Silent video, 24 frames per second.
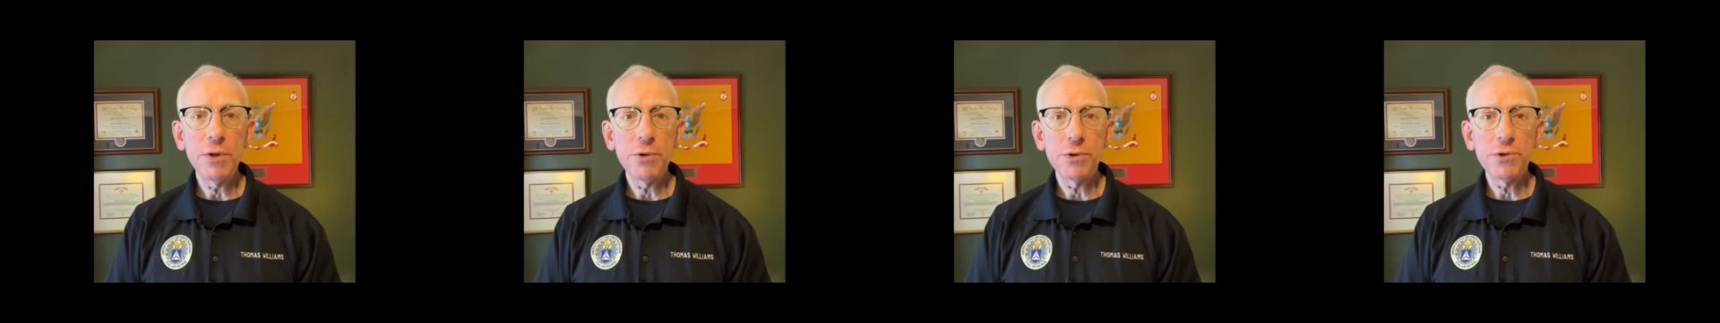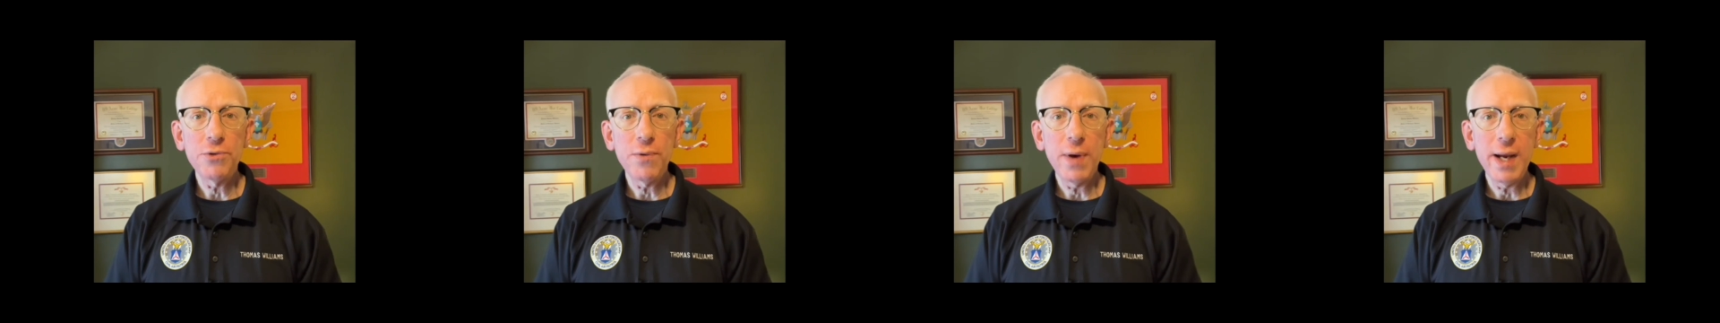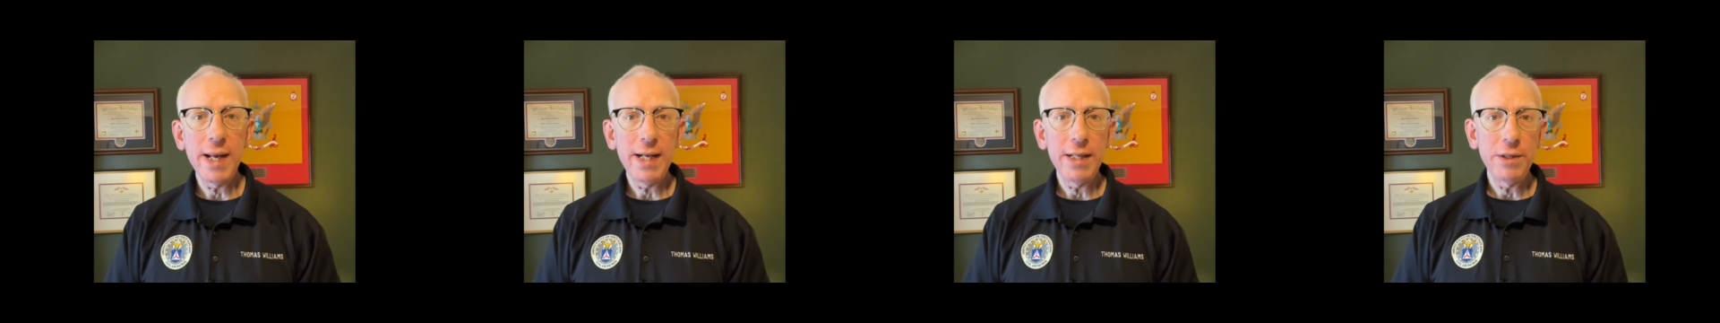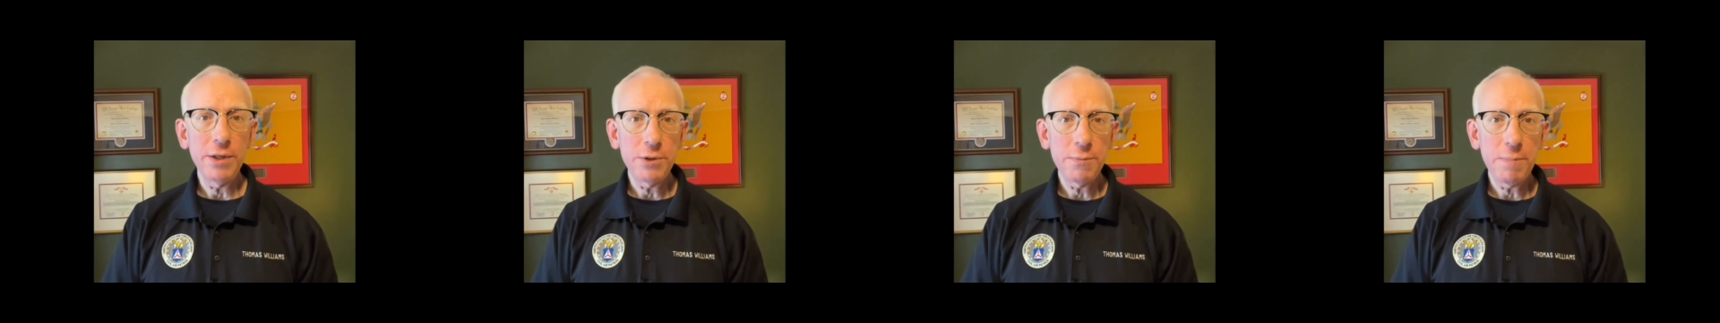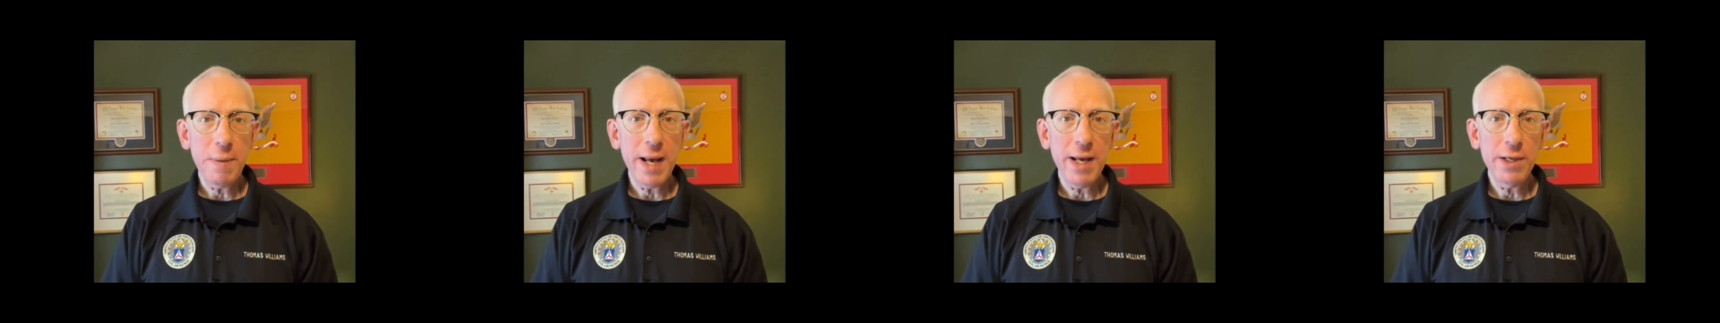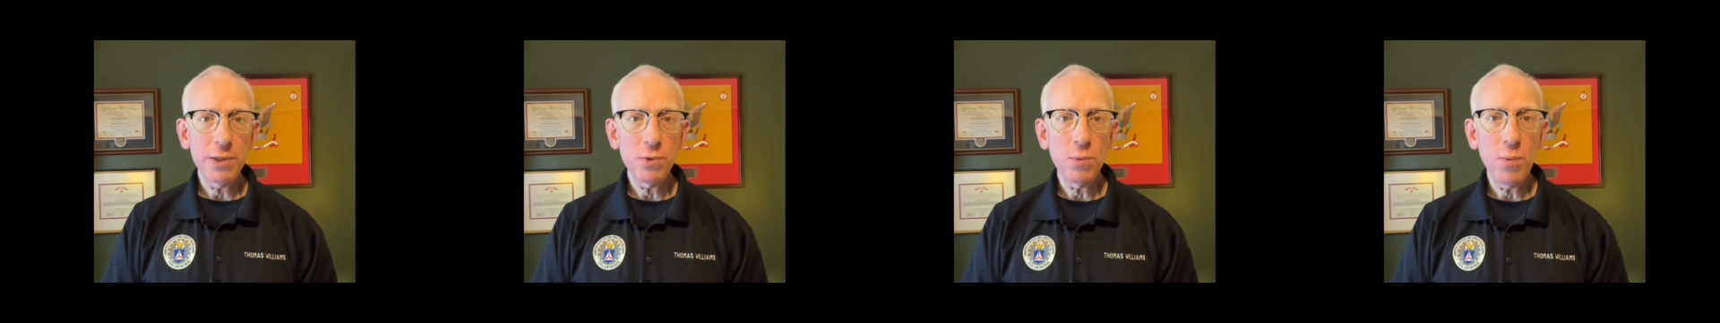training this
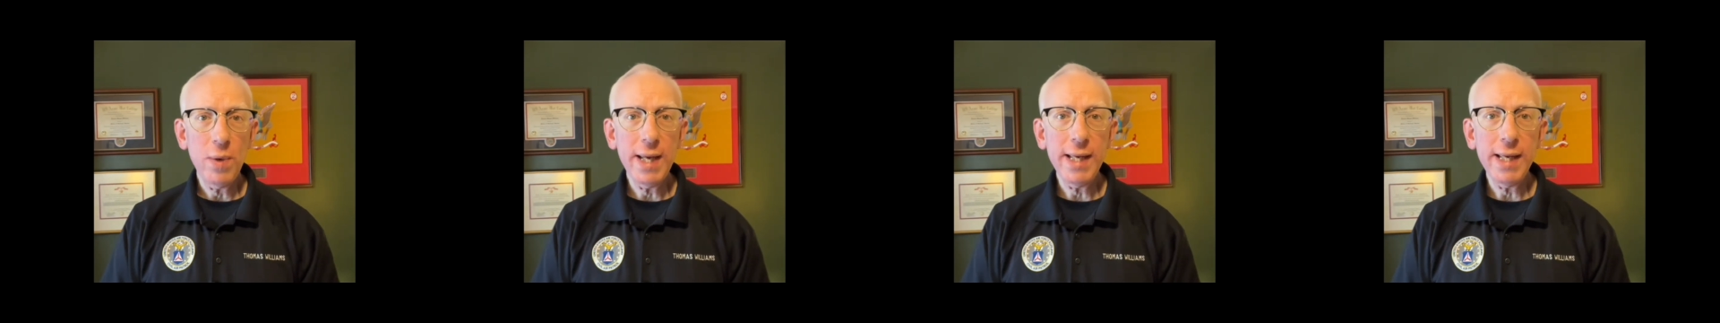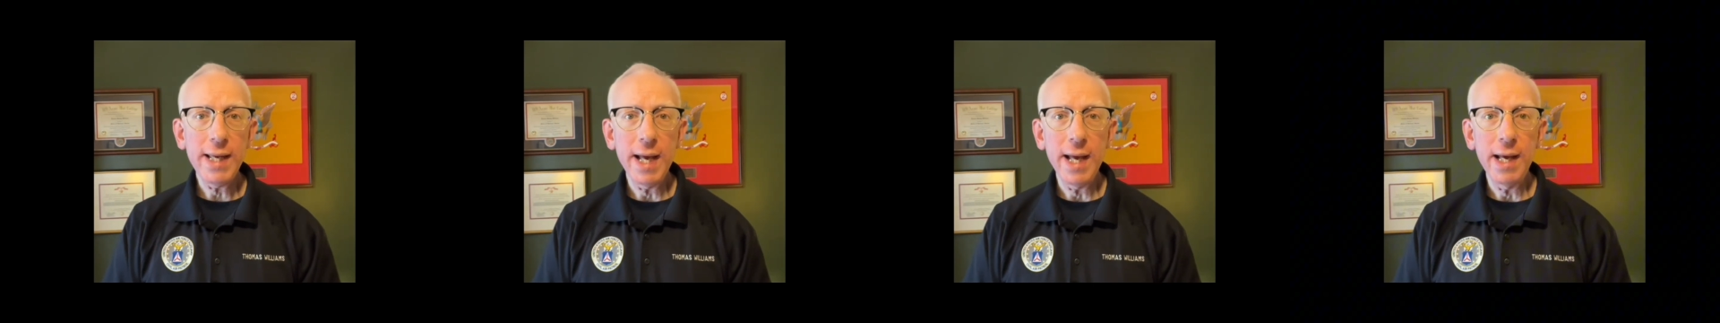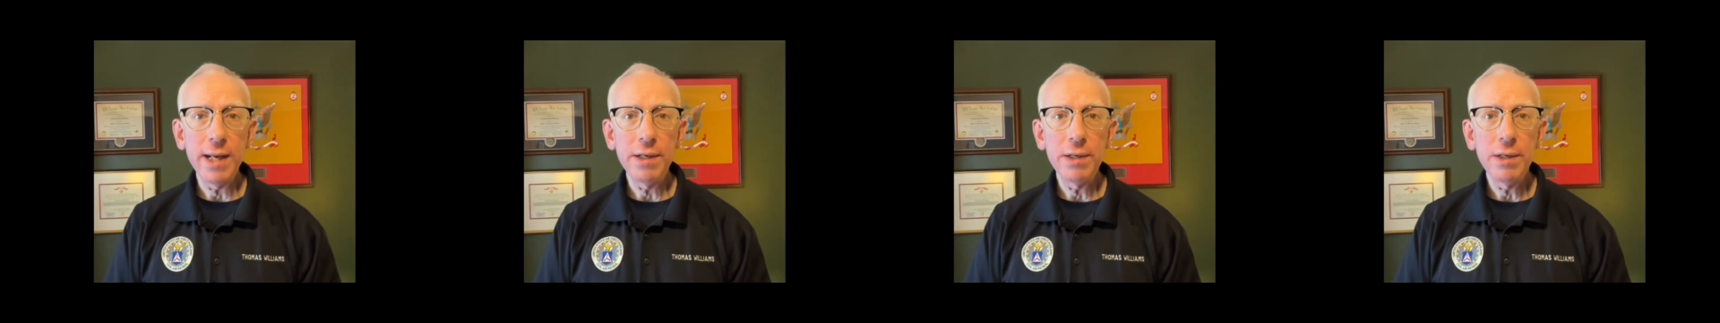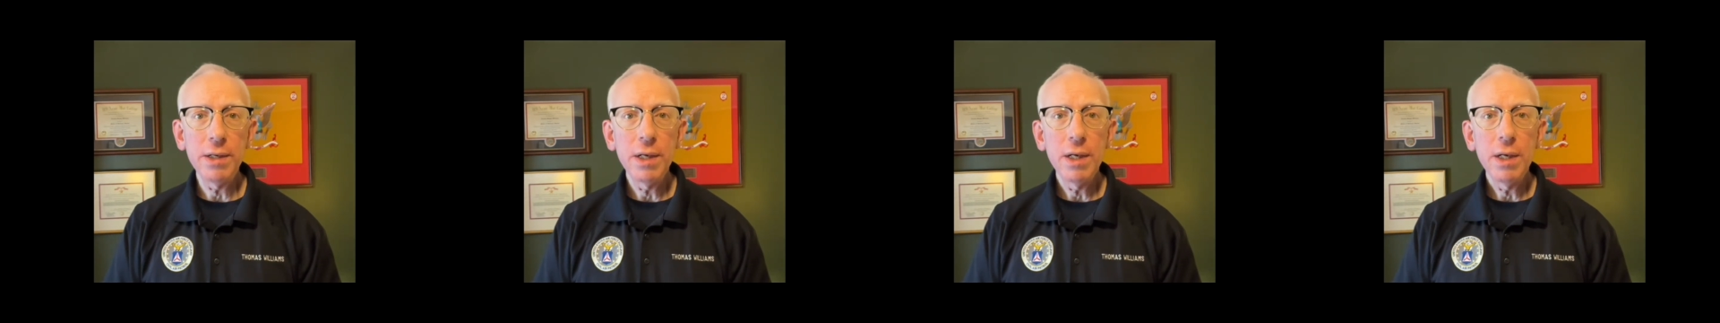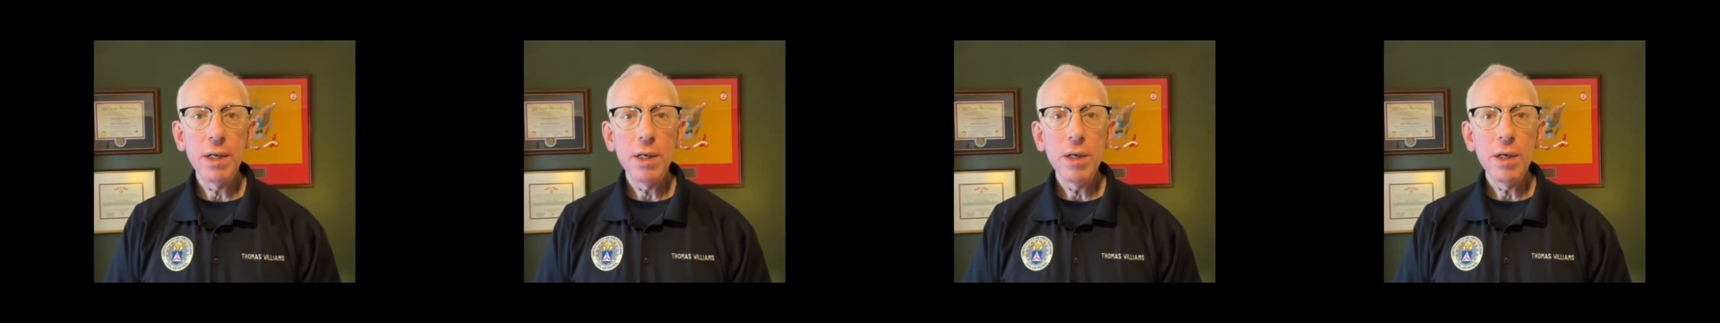past weekend,